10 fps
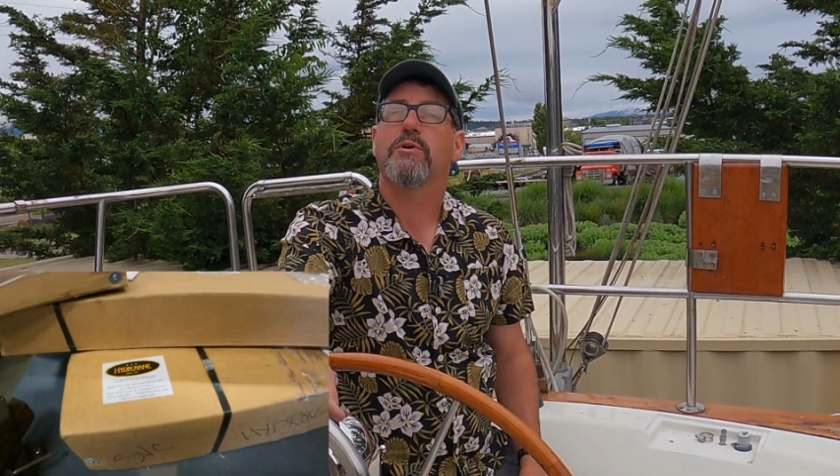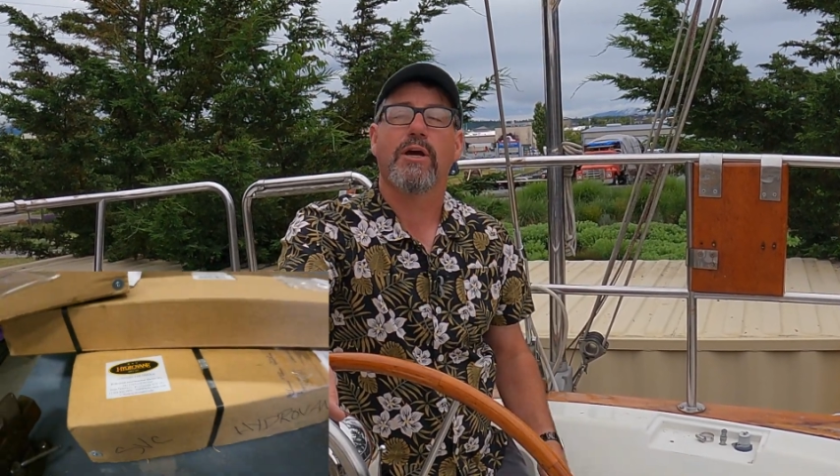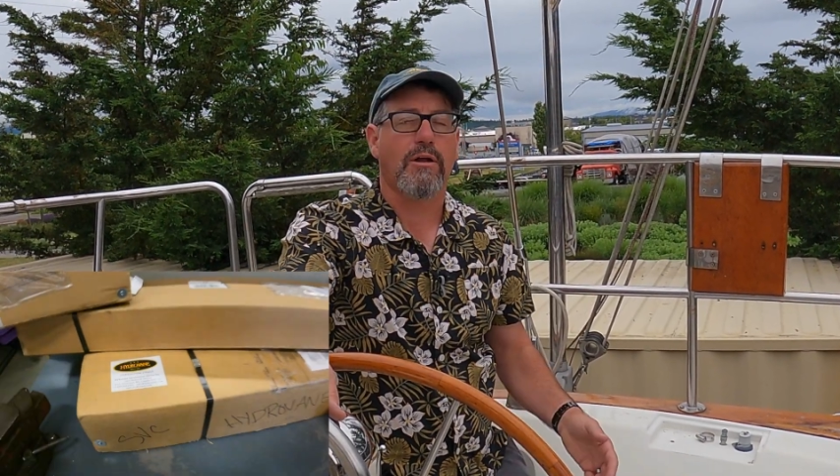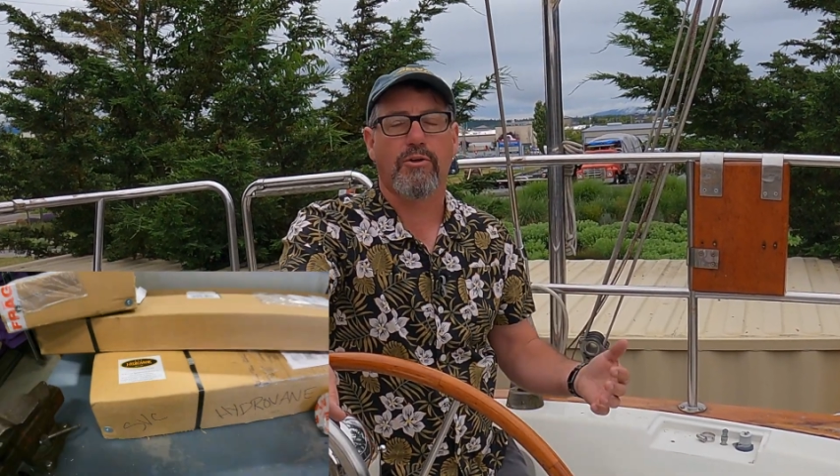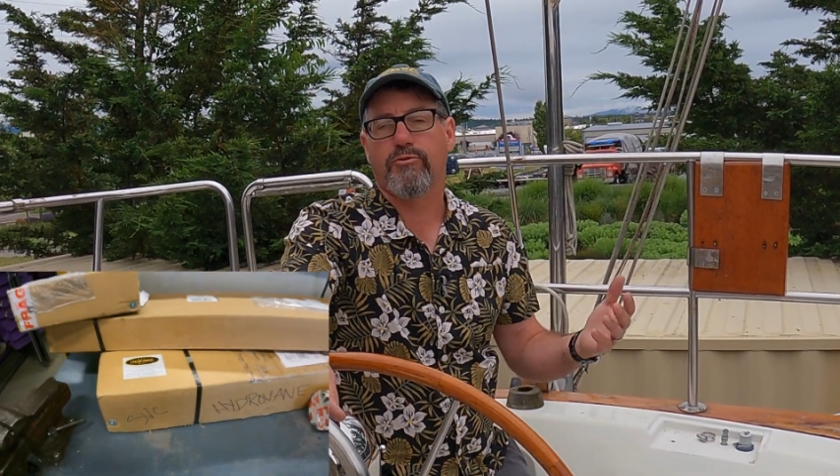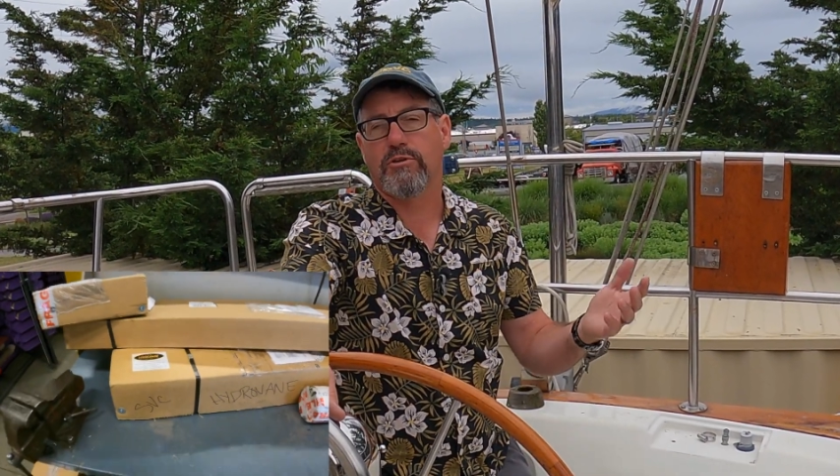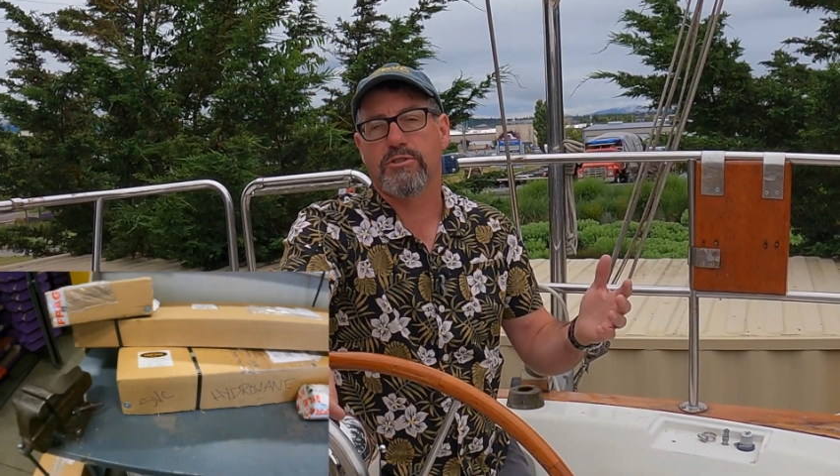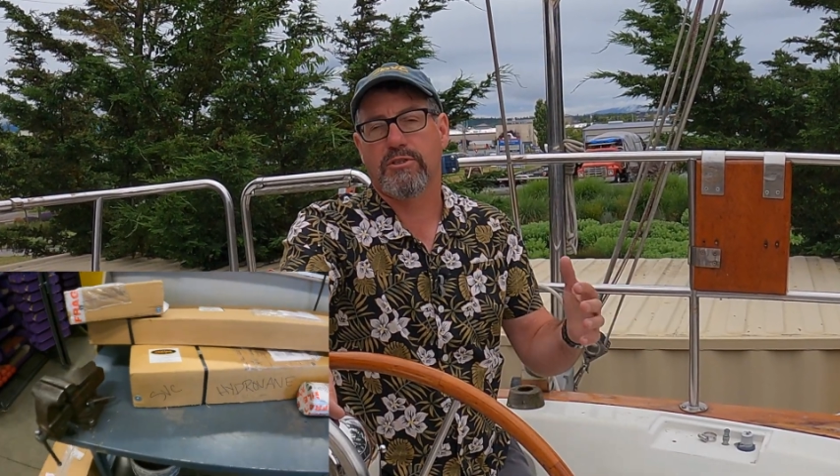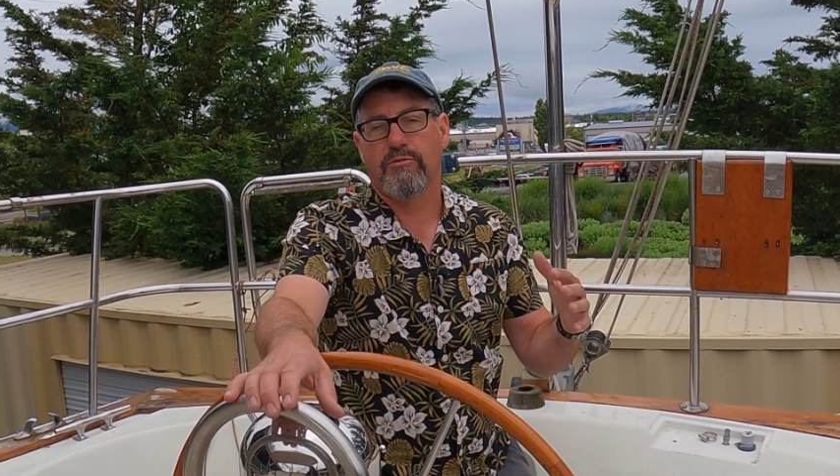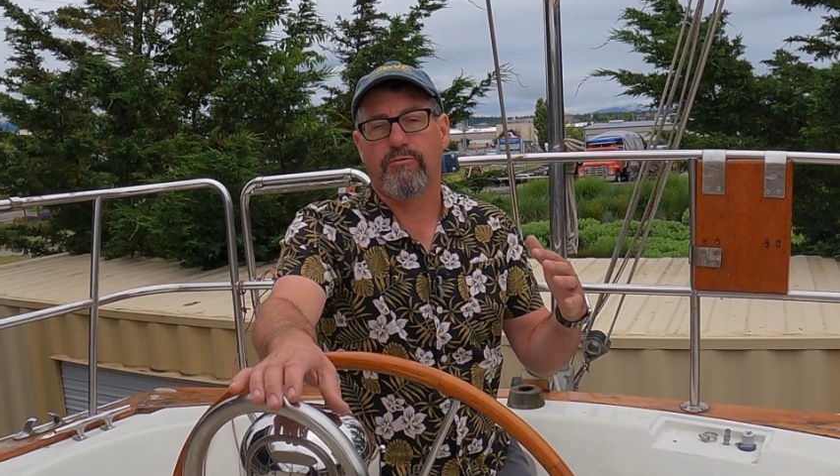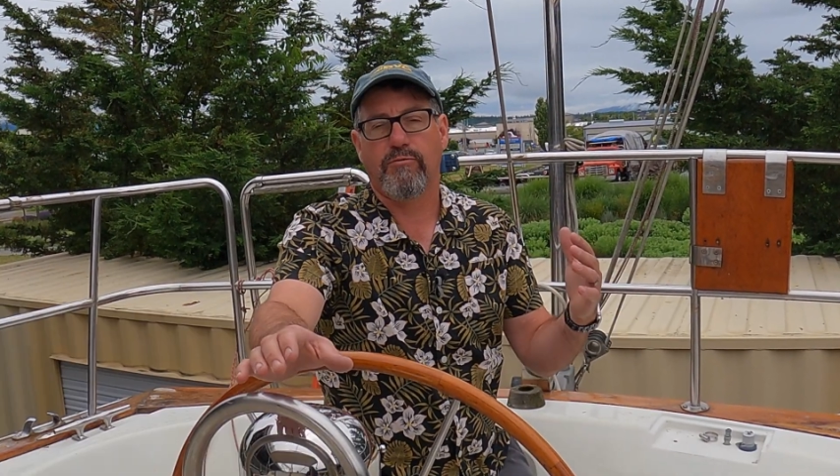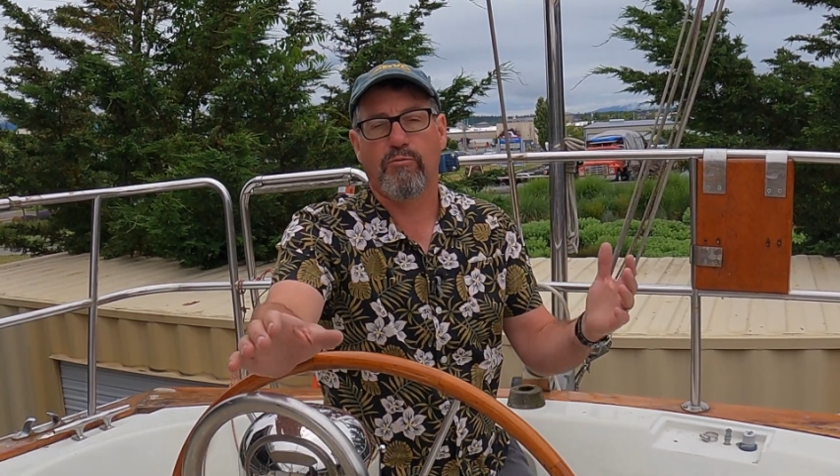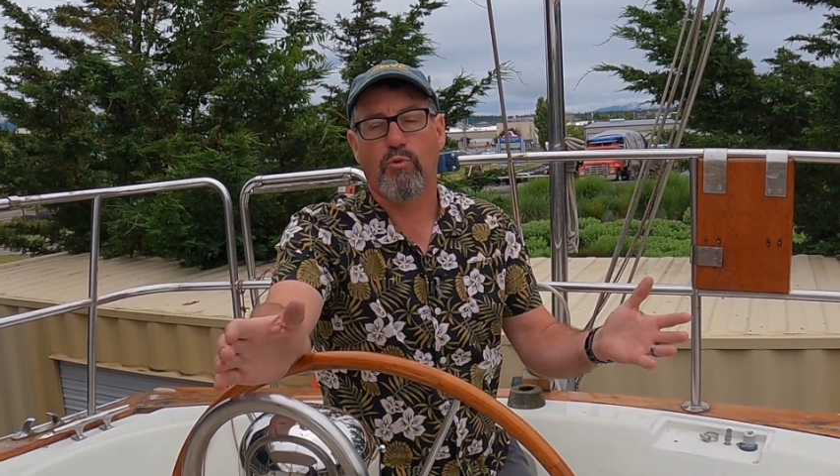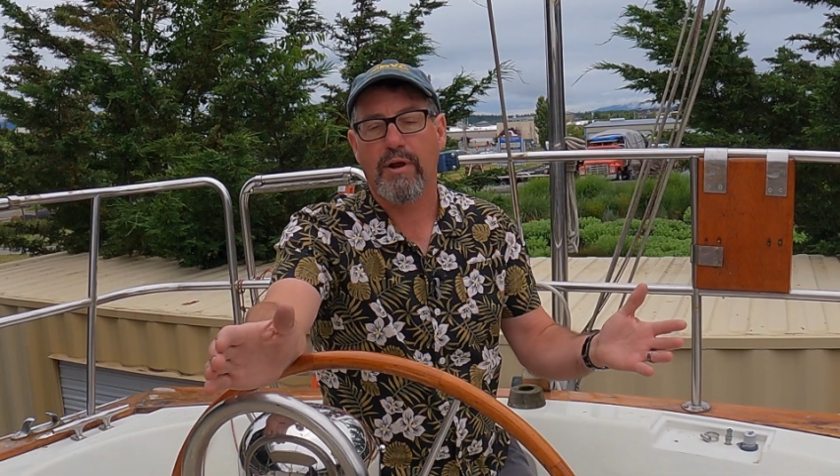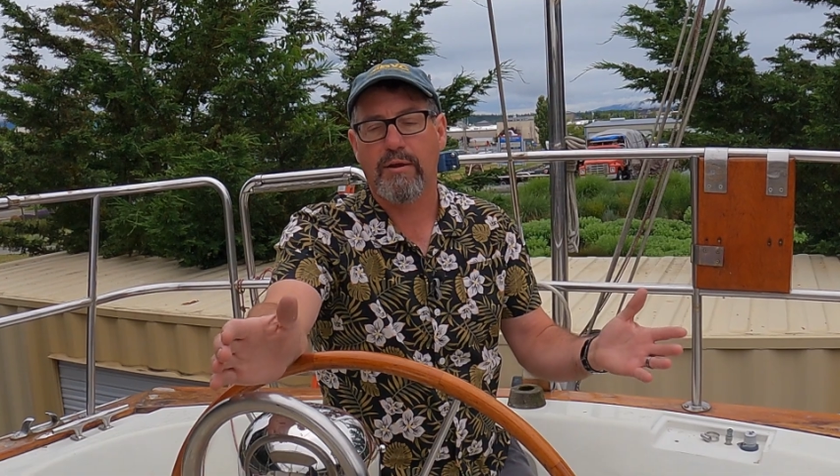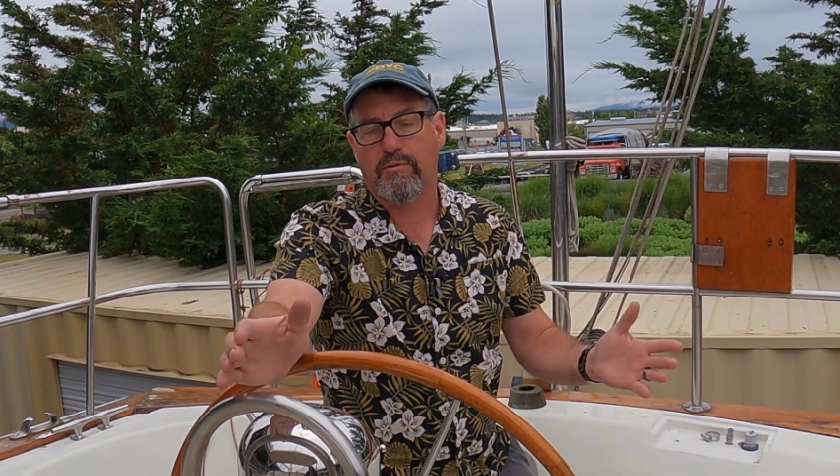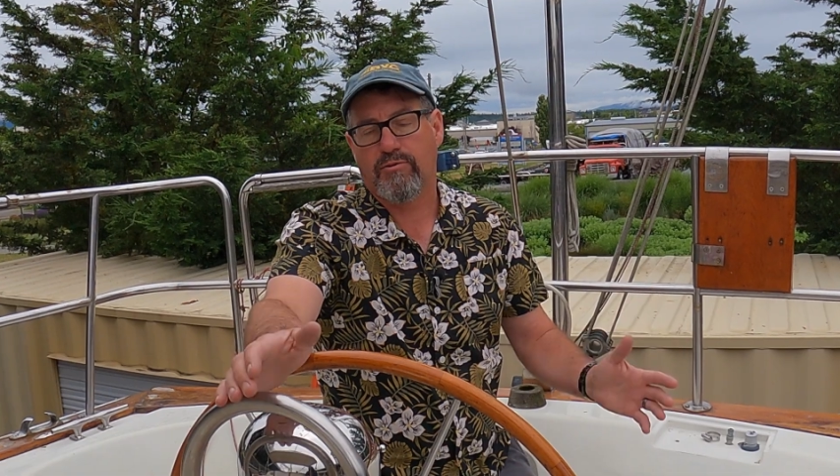We got all sorts of great